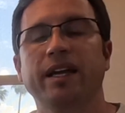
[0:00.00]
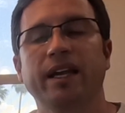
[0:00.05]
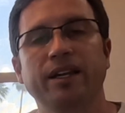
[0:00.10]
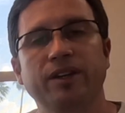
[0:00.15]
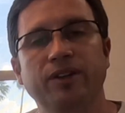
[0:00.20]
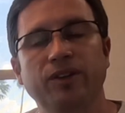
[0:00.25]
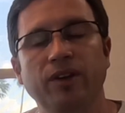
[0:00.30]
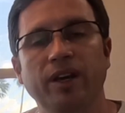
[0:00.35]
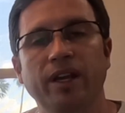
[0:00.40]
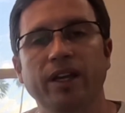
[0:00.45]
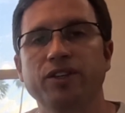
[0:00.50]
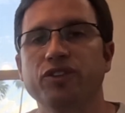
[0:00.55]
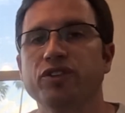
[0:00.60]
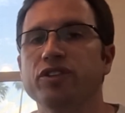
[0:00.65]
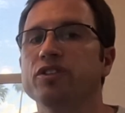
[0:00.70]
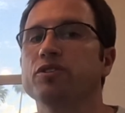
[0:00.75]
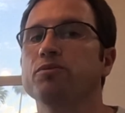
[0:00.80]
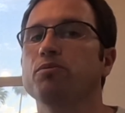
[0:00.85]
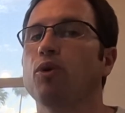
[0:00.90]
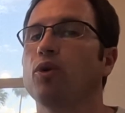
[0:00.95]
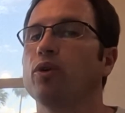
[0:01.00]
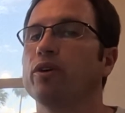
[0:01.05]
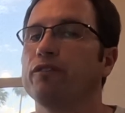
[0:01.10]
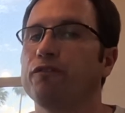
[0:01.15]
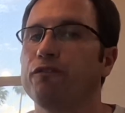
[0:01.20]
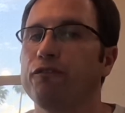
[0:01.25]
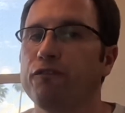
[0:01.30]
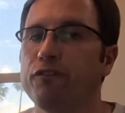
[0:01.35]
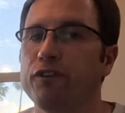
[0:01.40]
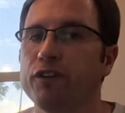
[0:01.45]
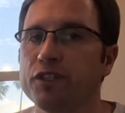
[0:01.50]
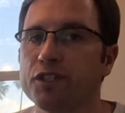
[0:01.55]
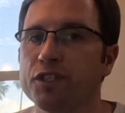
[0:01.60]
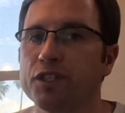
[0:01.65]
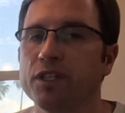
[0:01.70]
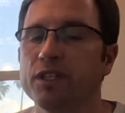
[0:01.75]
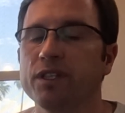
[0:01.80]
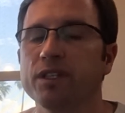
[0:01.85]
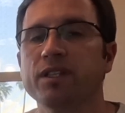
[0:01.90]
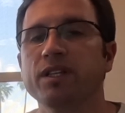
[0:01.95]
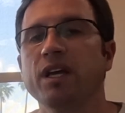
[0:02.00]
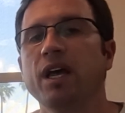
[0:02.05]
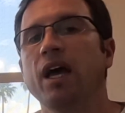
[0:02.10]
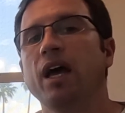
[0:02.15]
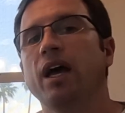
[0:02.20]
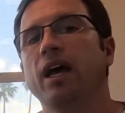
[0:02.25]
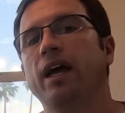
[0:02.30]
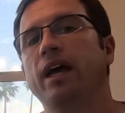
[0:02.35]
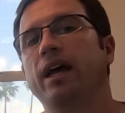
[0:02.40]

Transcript: calculations more efficient